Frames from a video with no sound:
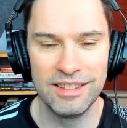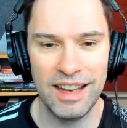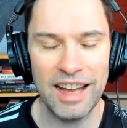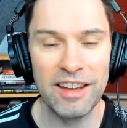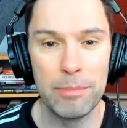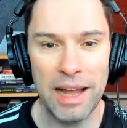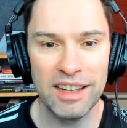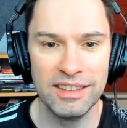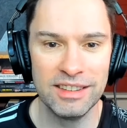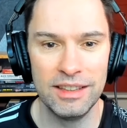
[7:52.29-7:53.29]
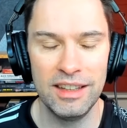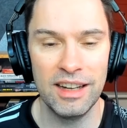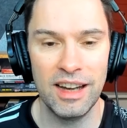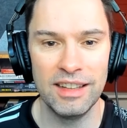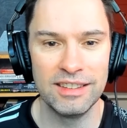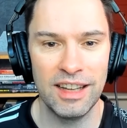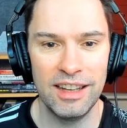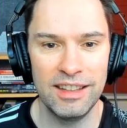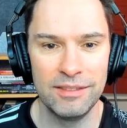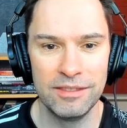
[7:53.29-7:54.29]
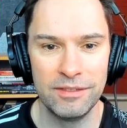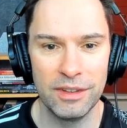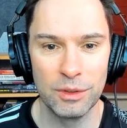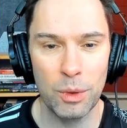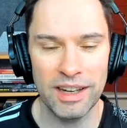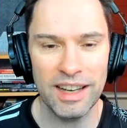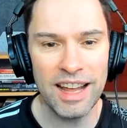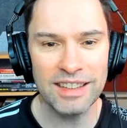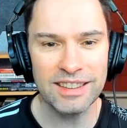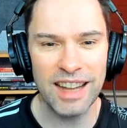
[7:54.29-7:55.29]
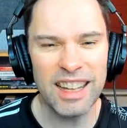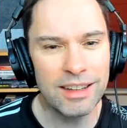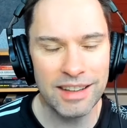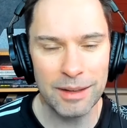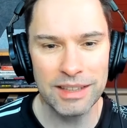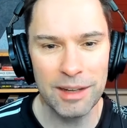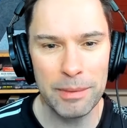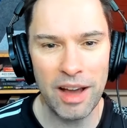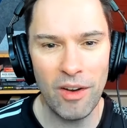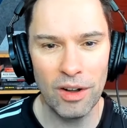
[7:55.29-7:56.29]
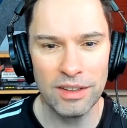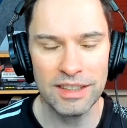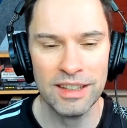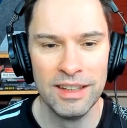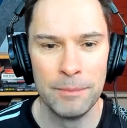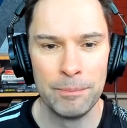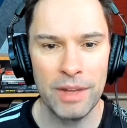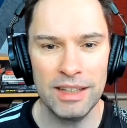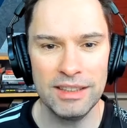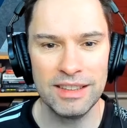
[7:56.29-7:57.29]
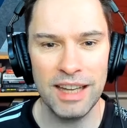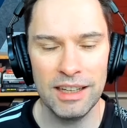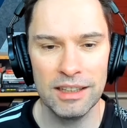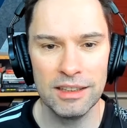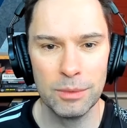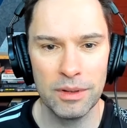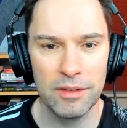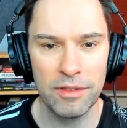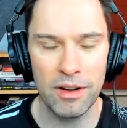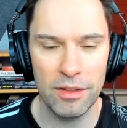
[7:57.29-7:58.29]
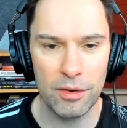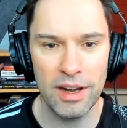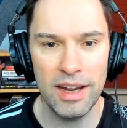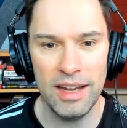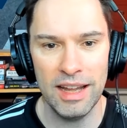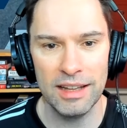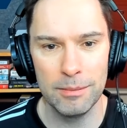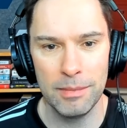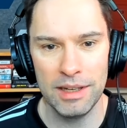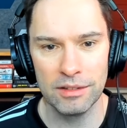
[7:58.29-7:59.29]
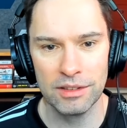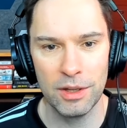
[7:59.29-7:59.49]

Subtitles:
the lack of balance in the United side feels quite clear. So that was a little bit odd. And he's tinkered with the front three and the middle